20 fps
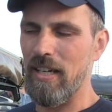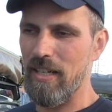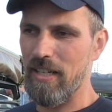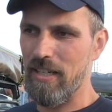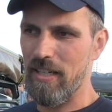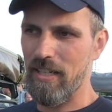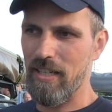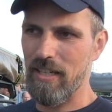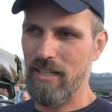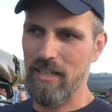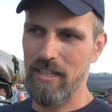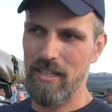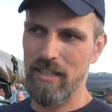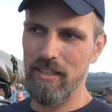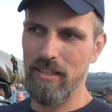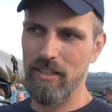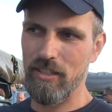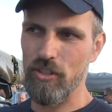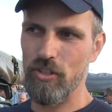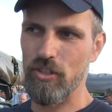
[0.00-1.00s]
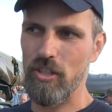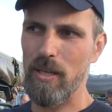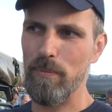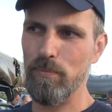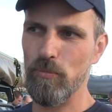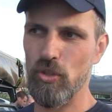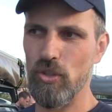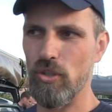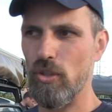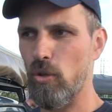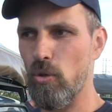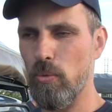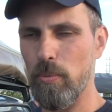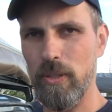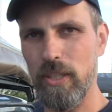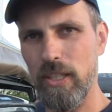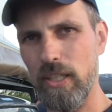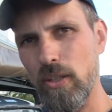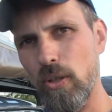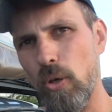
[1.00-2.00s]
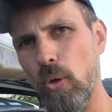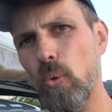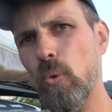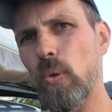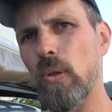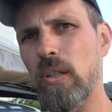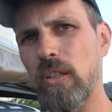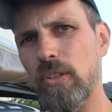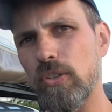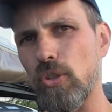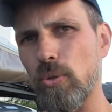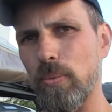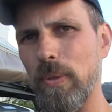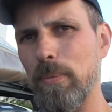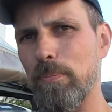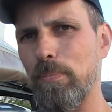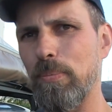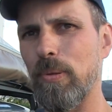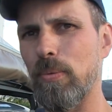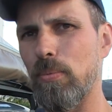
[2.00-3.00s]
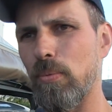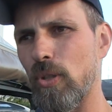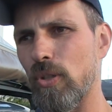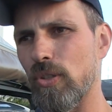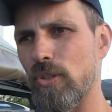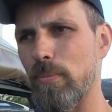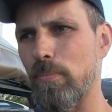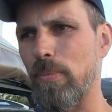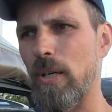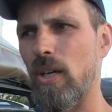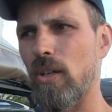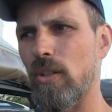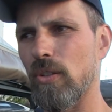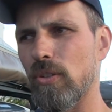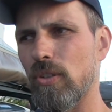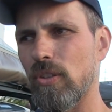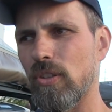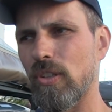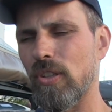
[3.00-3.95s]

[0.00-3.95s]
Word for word: Uh, consumption over the whole trip was about